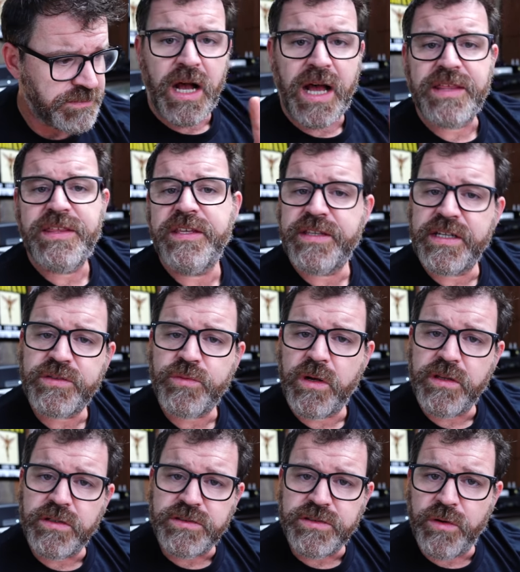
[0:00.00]
I think that's why
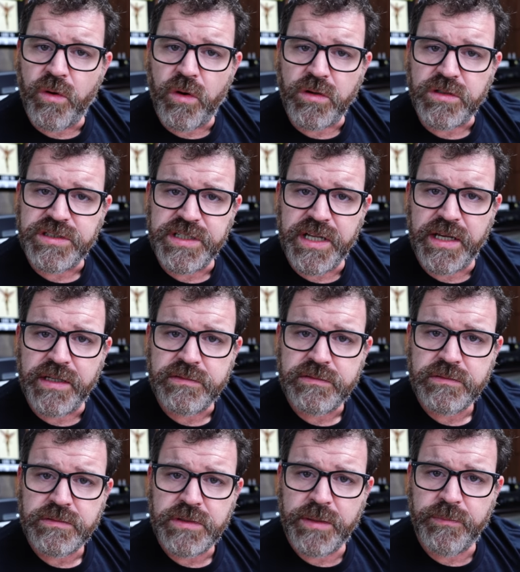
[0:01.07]
there's no RCA
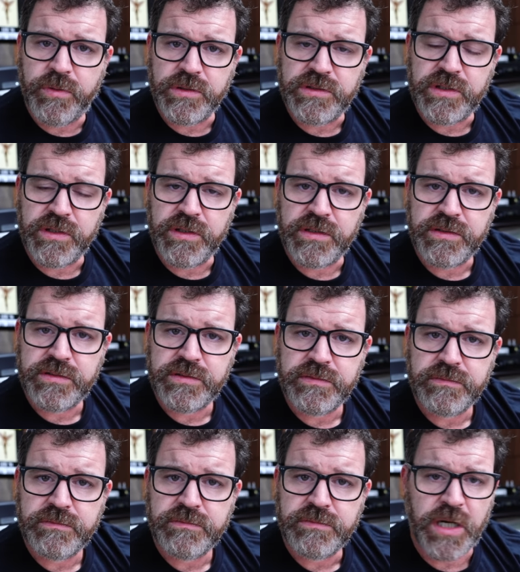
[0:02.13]
inputs on this.
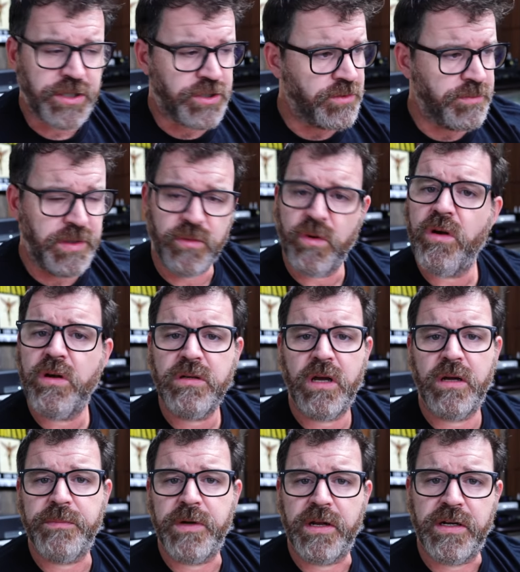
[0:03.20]
I could be wrong,
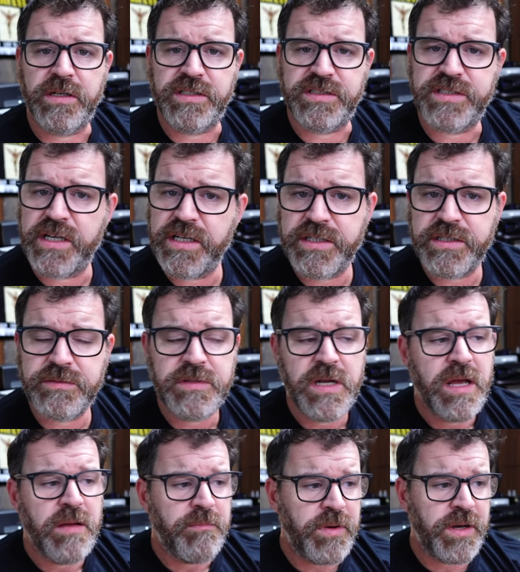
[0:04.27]
I'm not a designer,
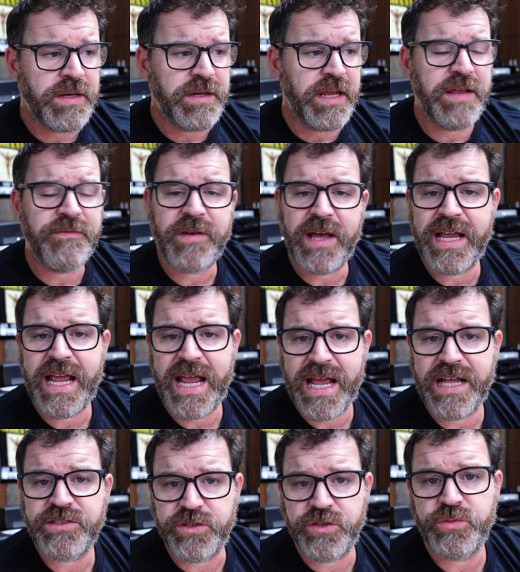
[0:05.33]
but if I
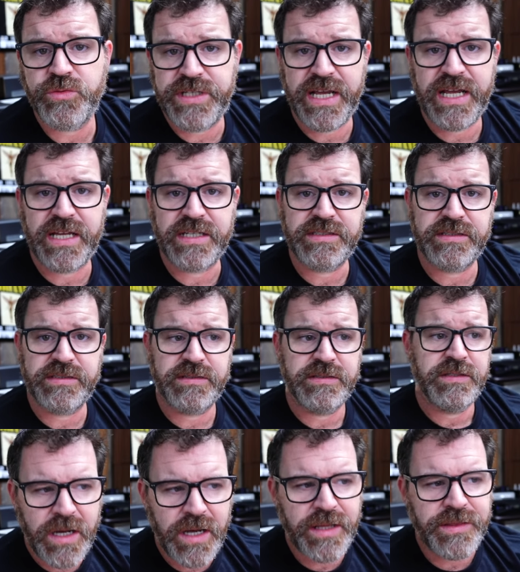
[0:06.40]
had to guess,
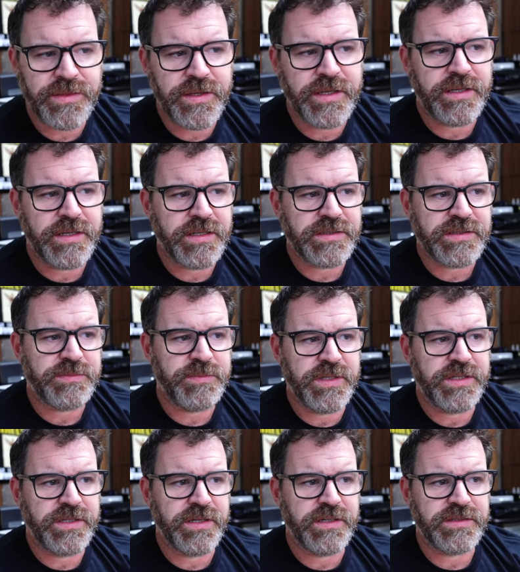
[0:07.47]
I think it's
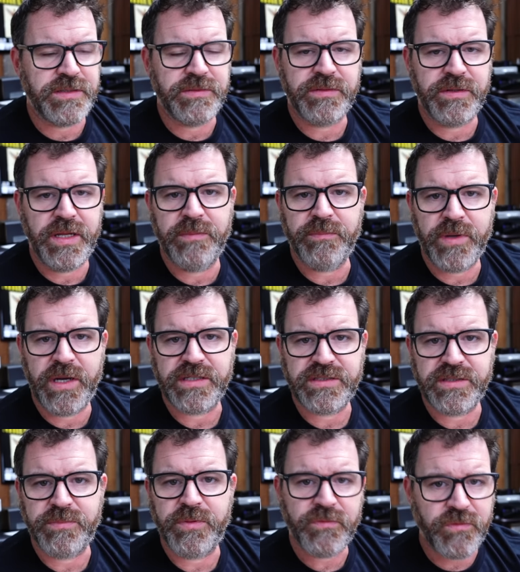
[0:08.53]
because it impacts
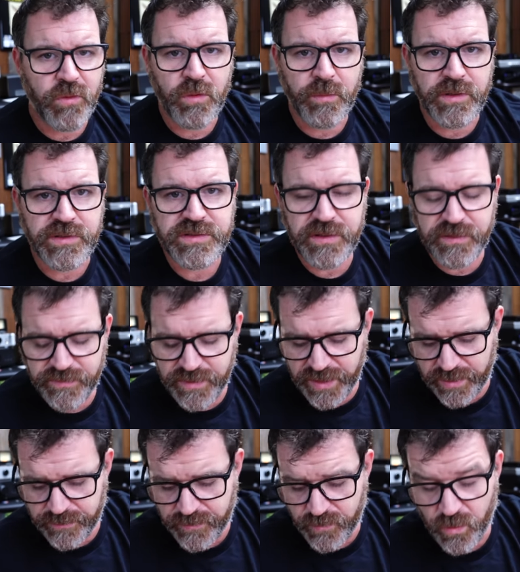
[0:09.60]
the performance of the
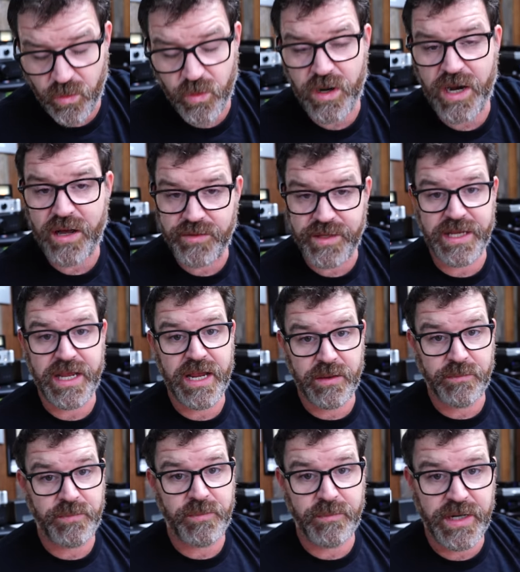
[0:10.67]
amp or how the
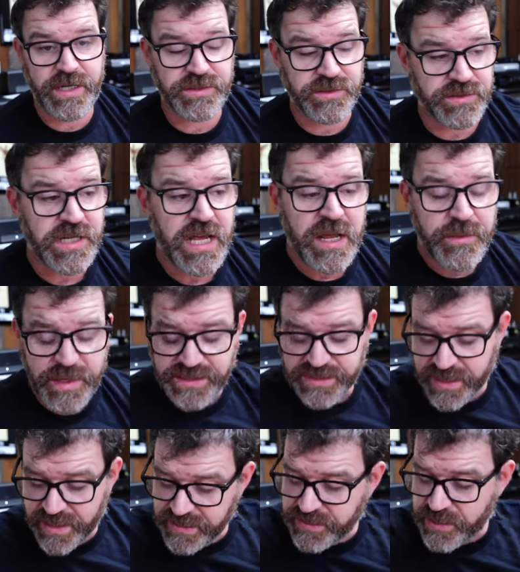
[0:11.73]
amp measures, because
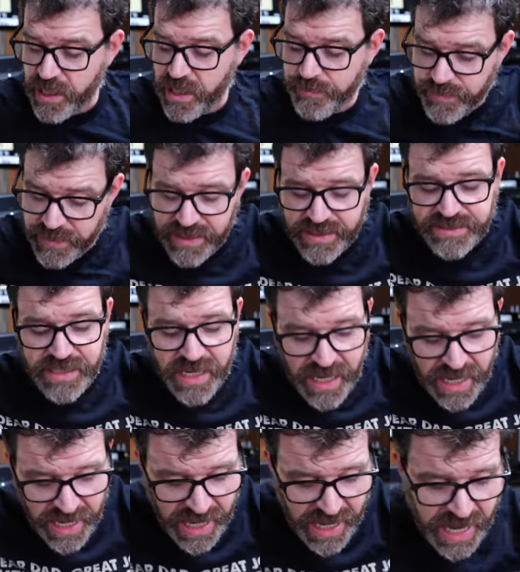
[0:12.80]
I think Topping is
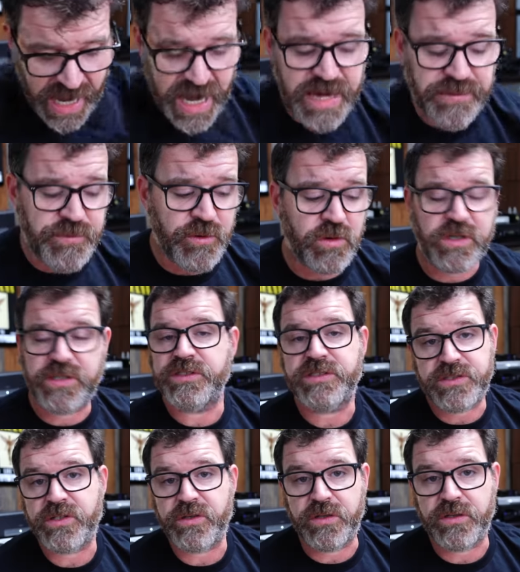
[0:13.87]
hyper
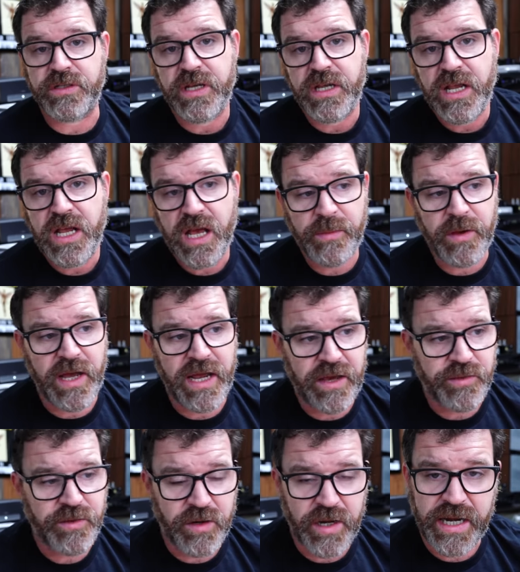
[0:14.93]
concerned about
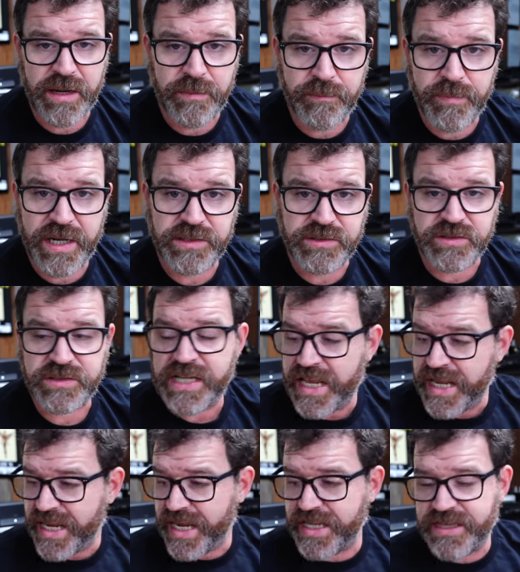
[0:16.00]
how their amp measures.
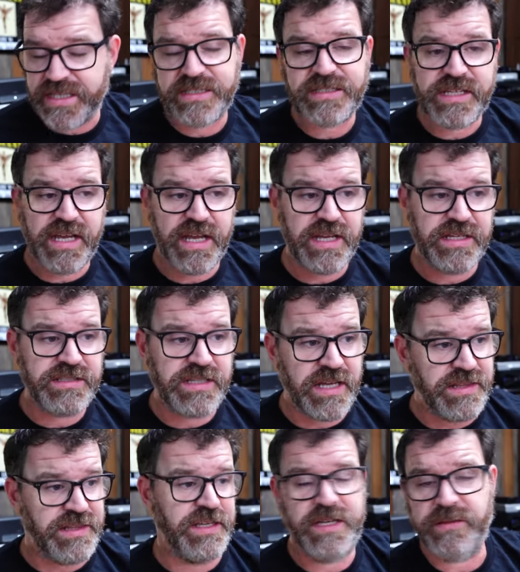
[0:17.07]
In this case, I
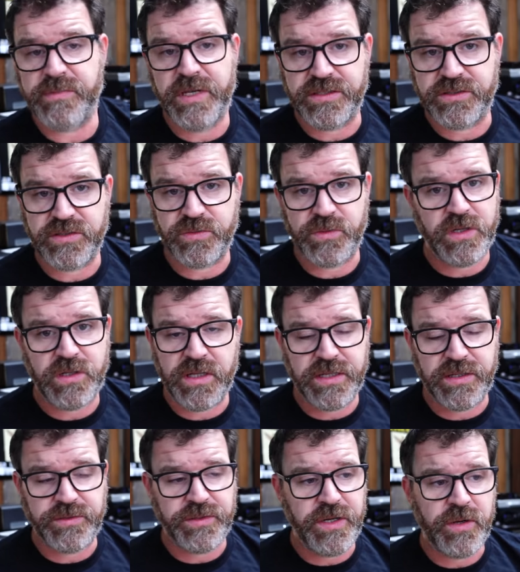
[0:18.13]
think it measures well. I
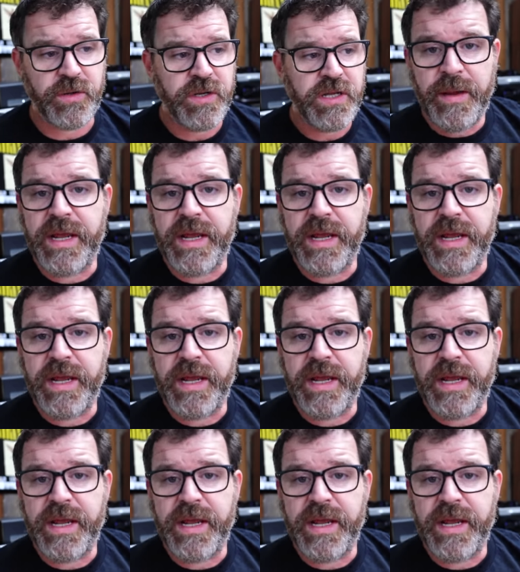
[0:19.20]
don't know.